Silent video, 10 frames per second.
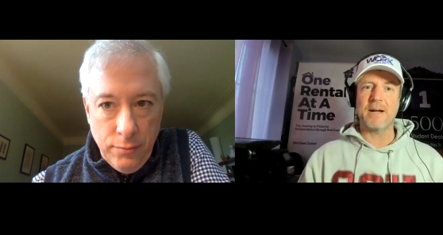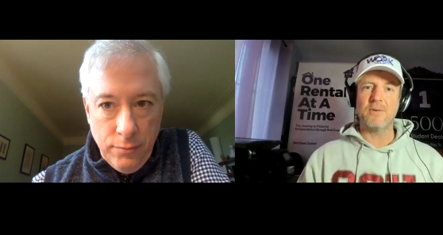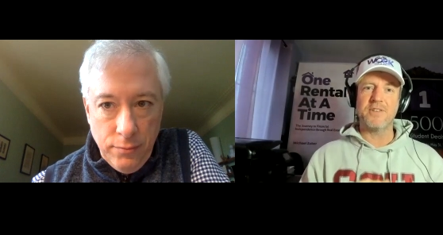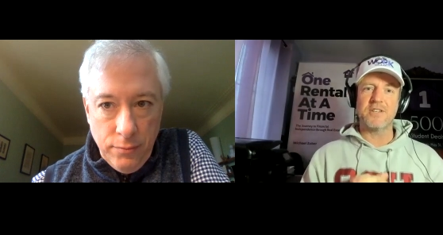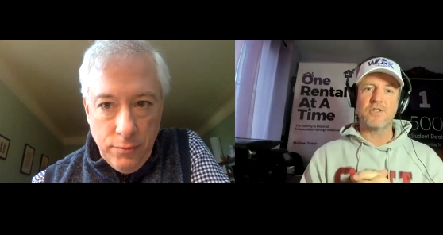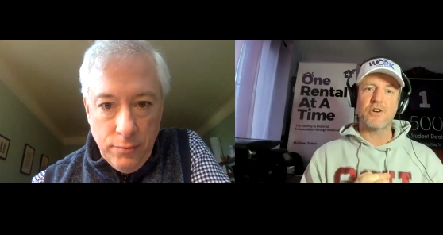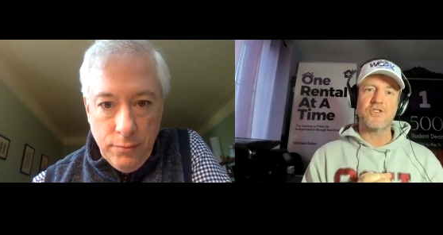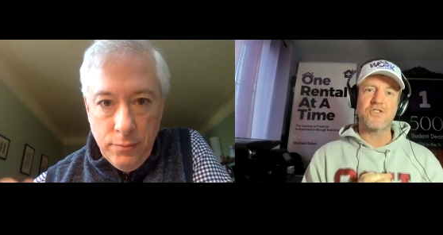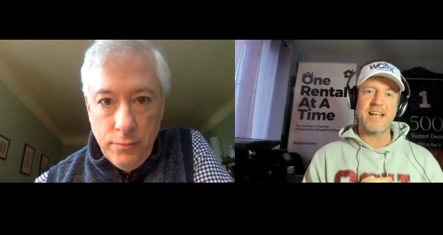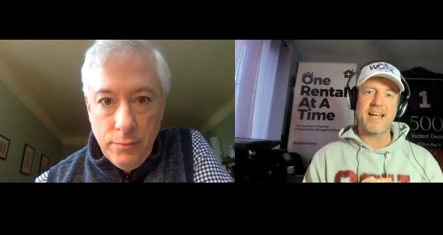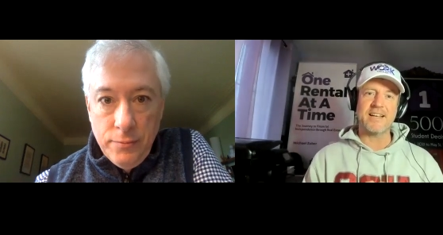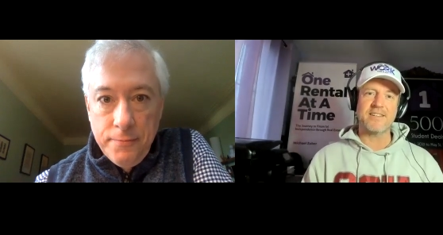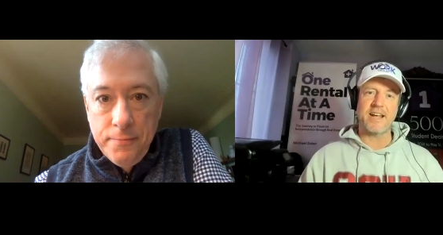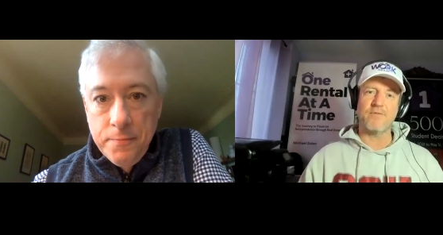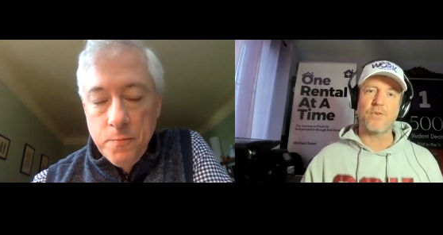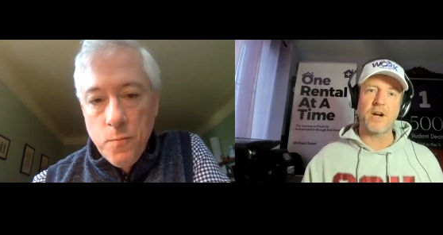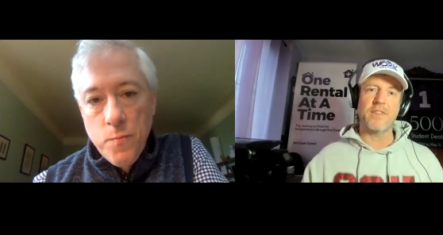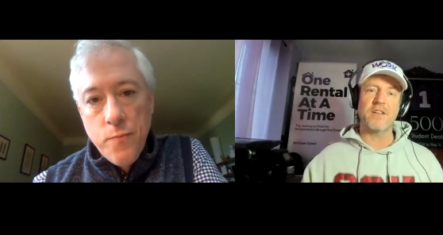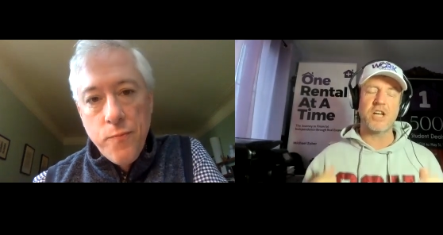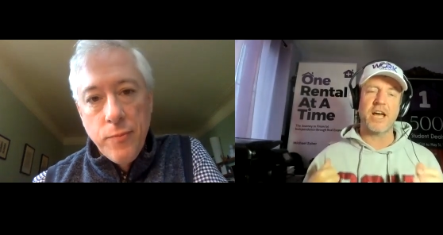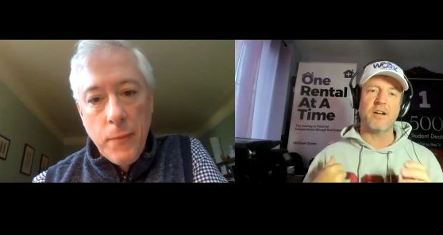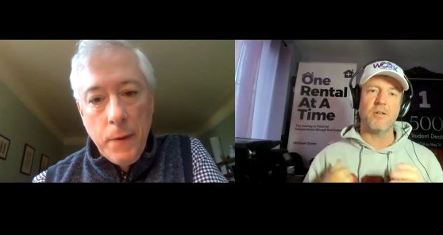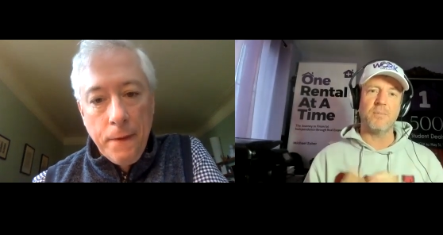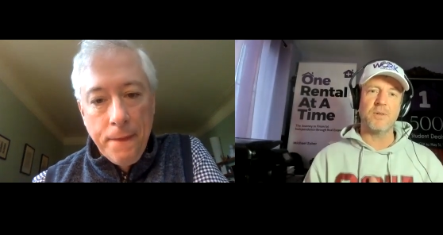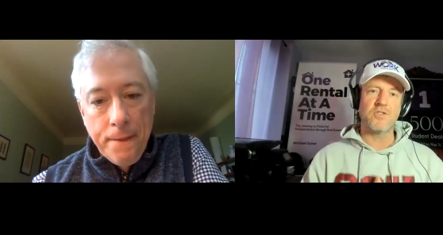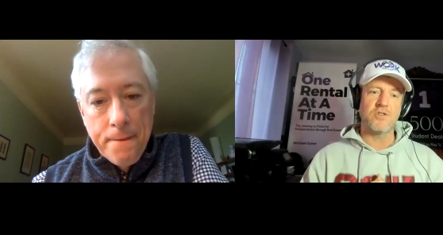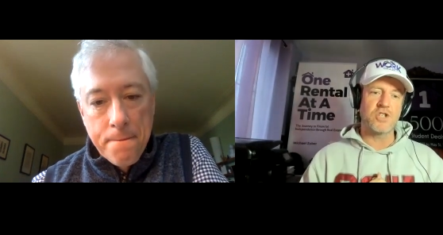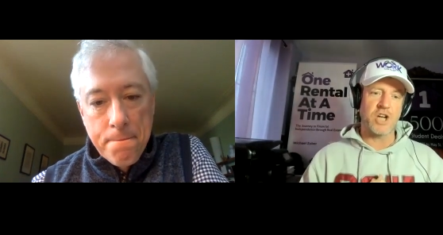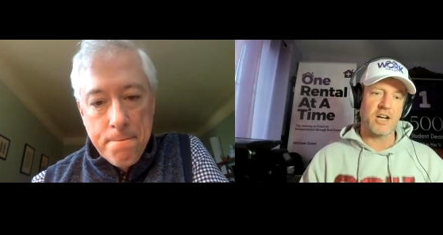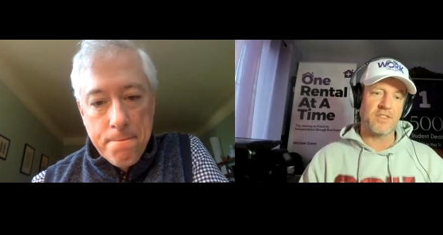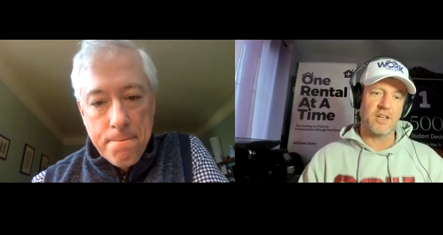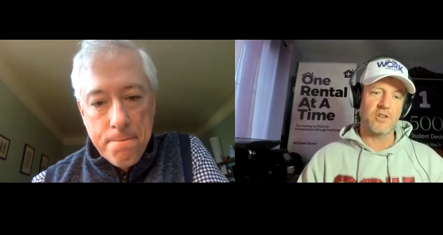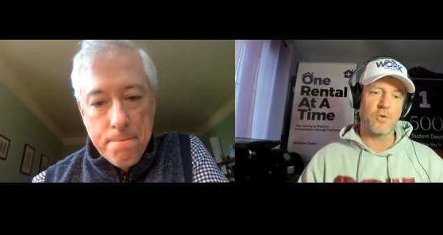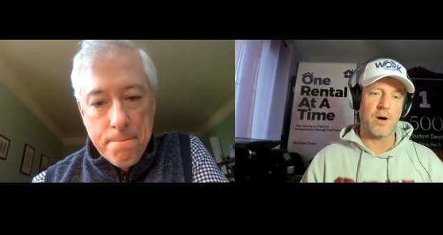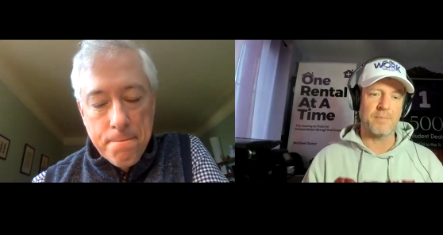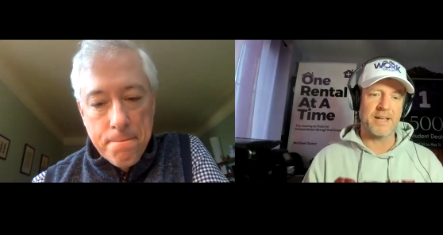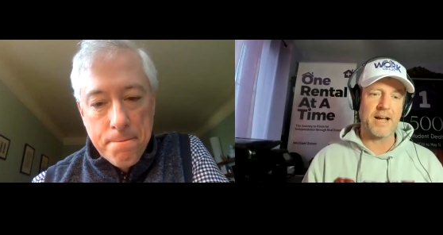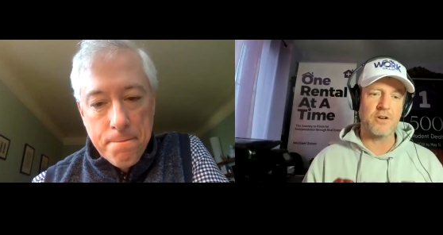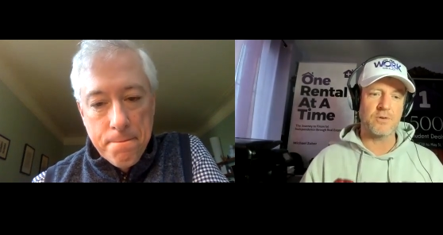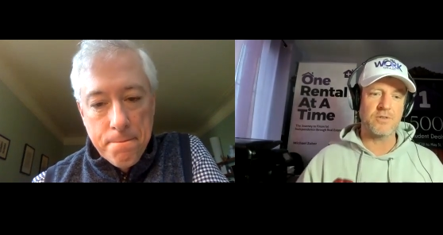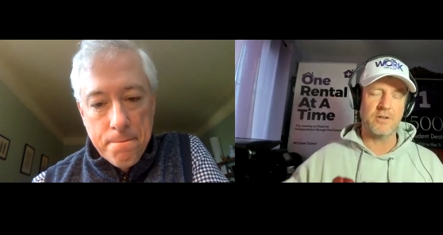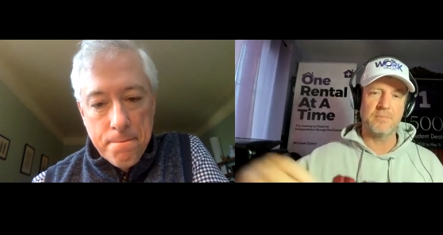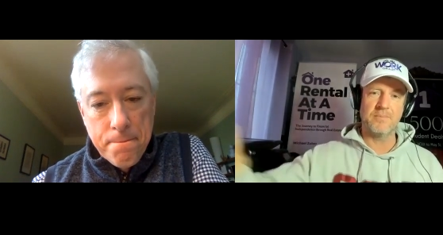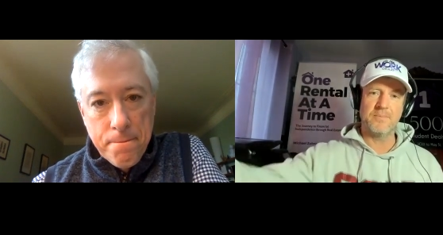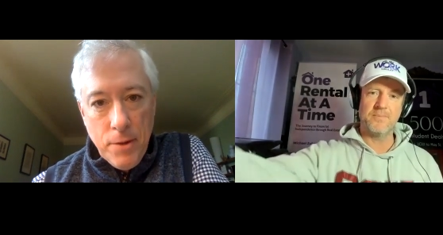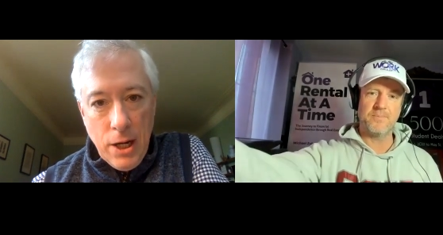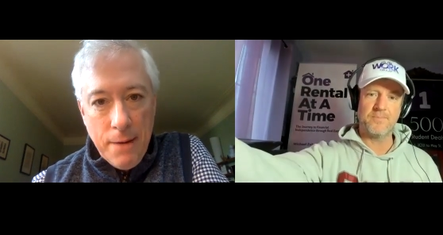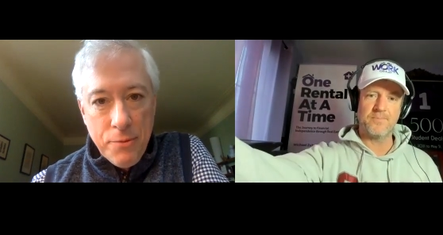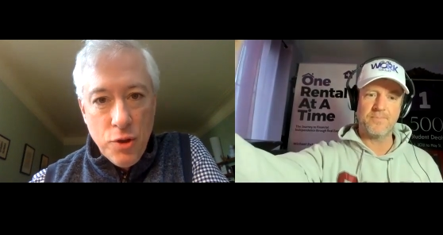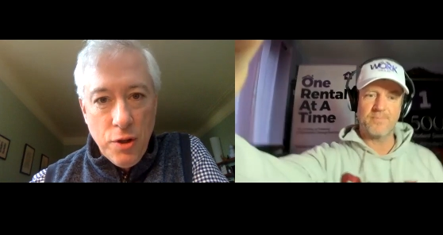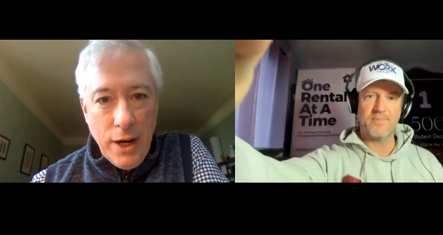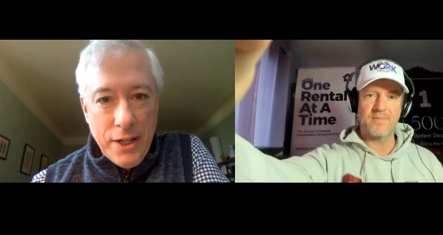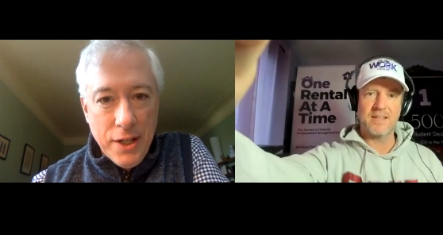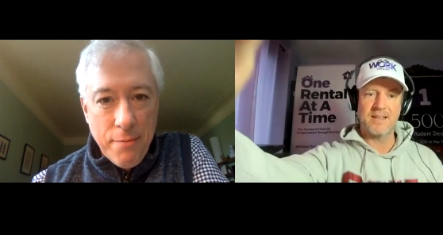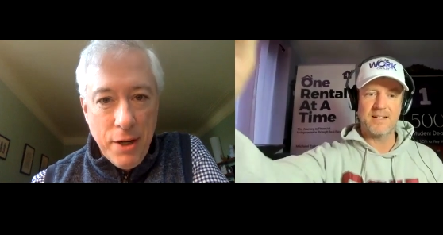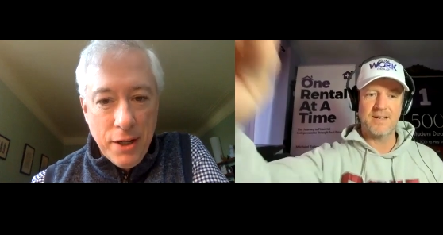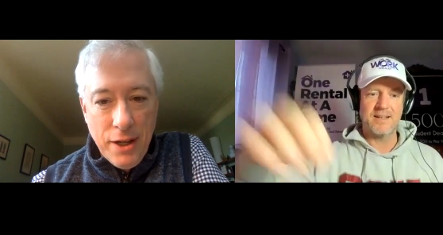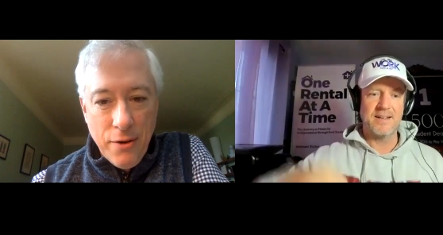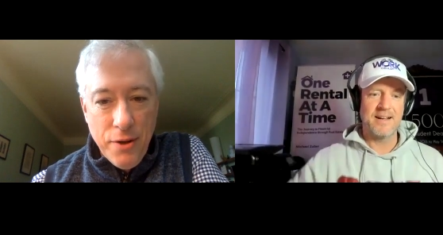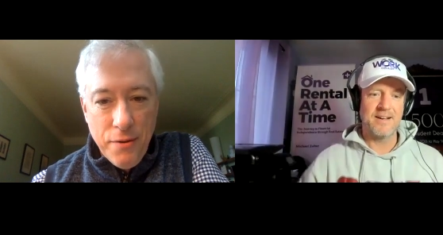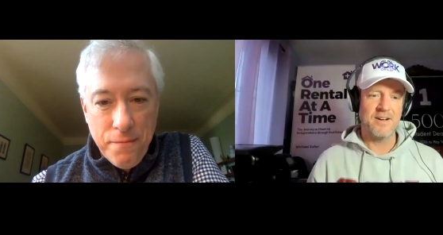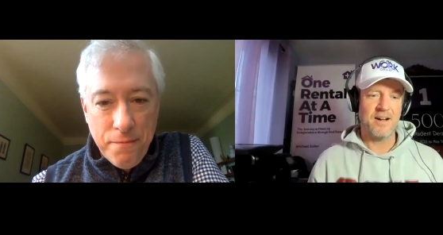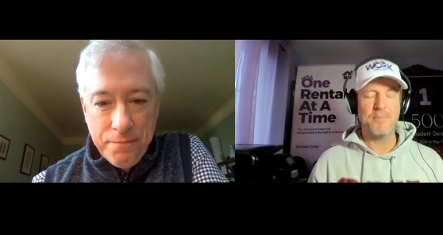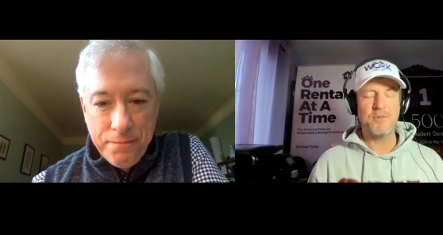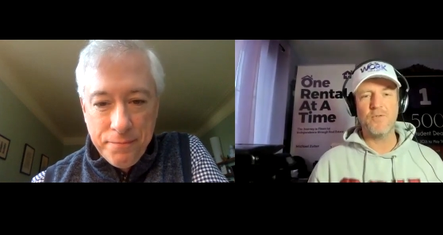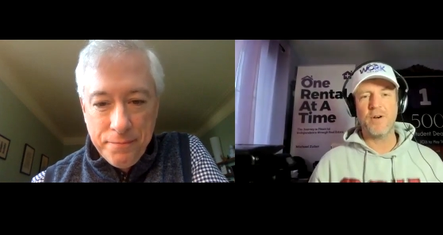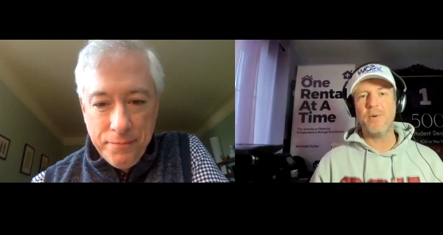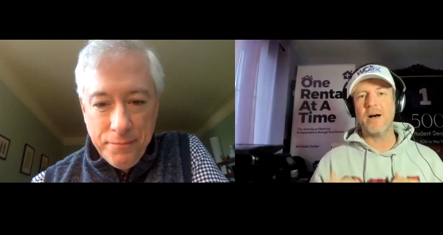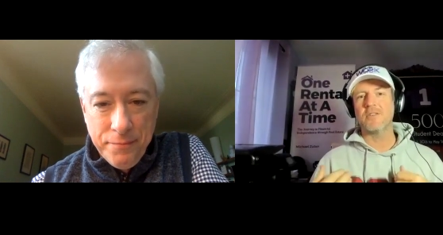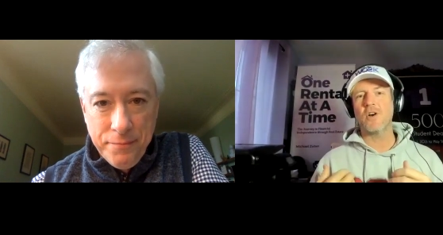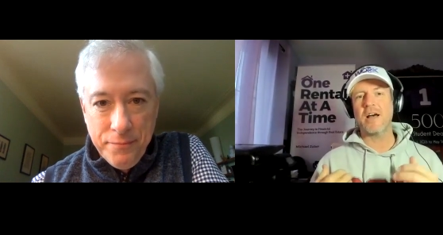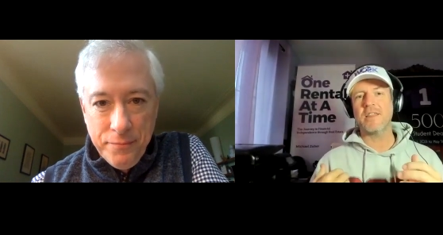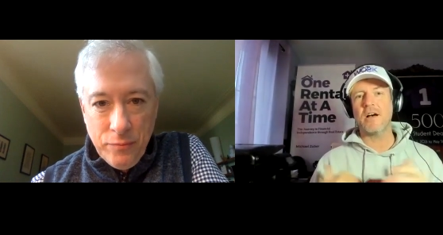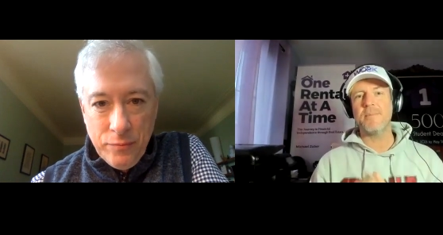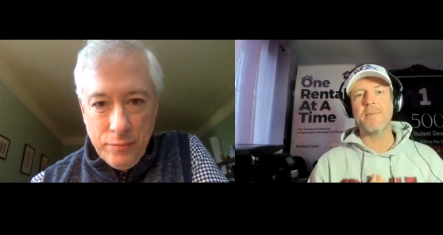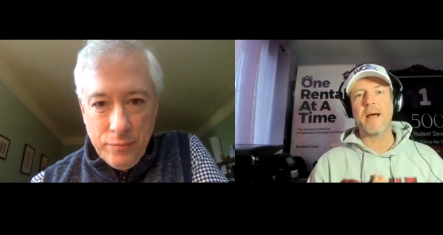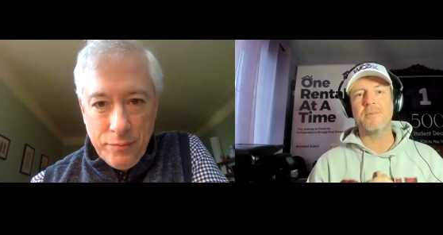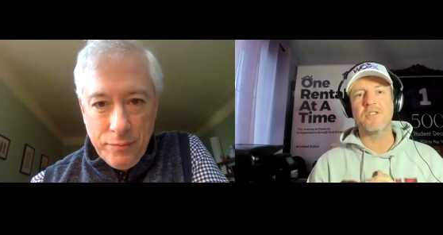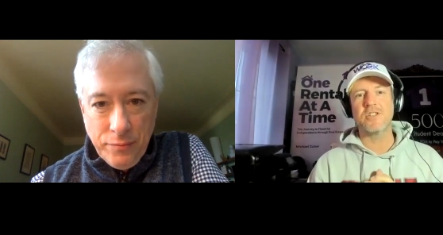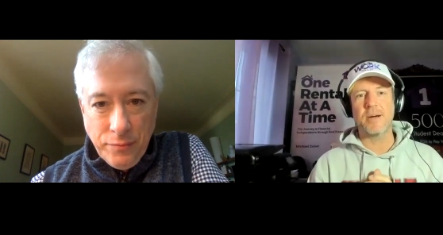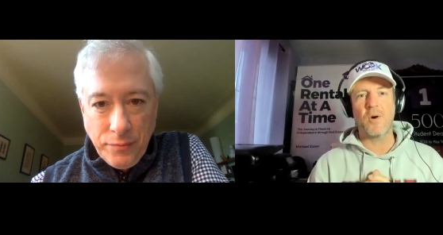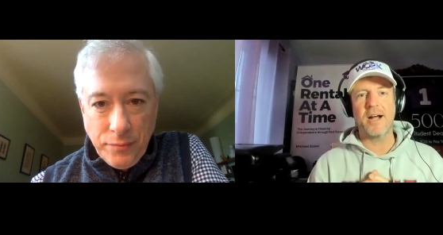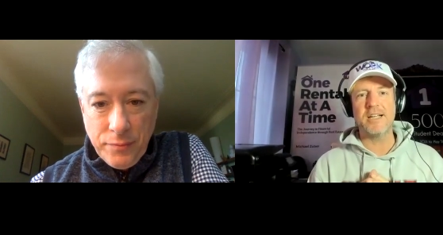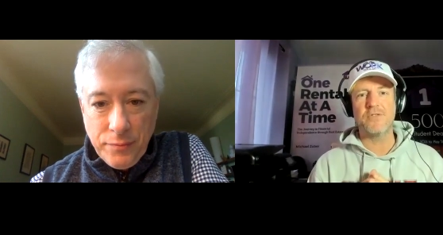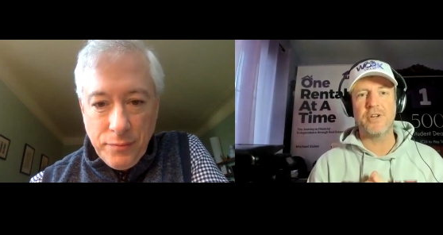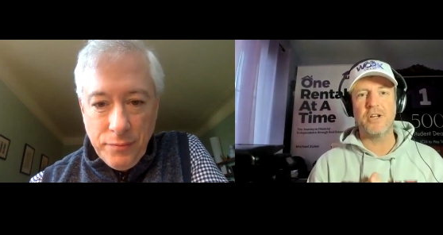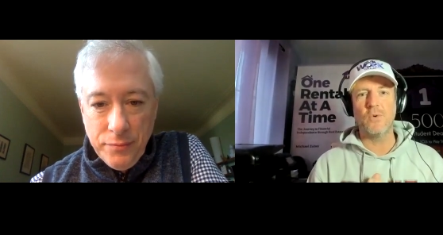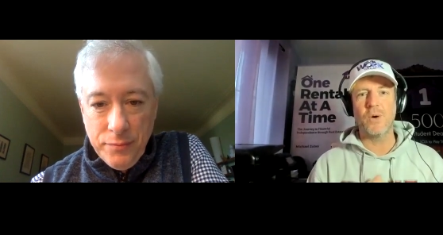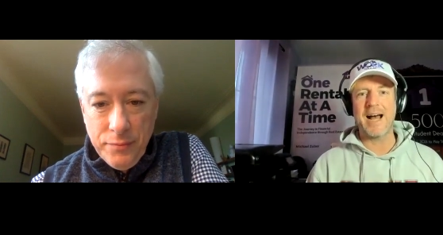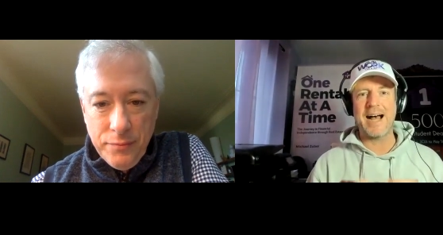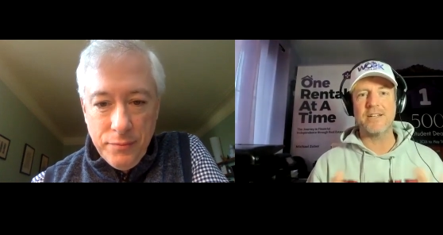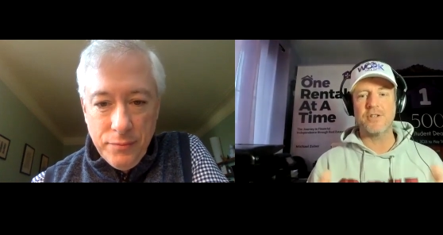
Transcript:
Speaker 1: back with his Thursday guest and friend of the channel, Mr. Jonathan Twamley. How you doing, sir?
Speaker 2: I'm doing great today, Michael. How are you?
Speaker 1: I'm doing very well. So I thought maybe I would summarize for you what I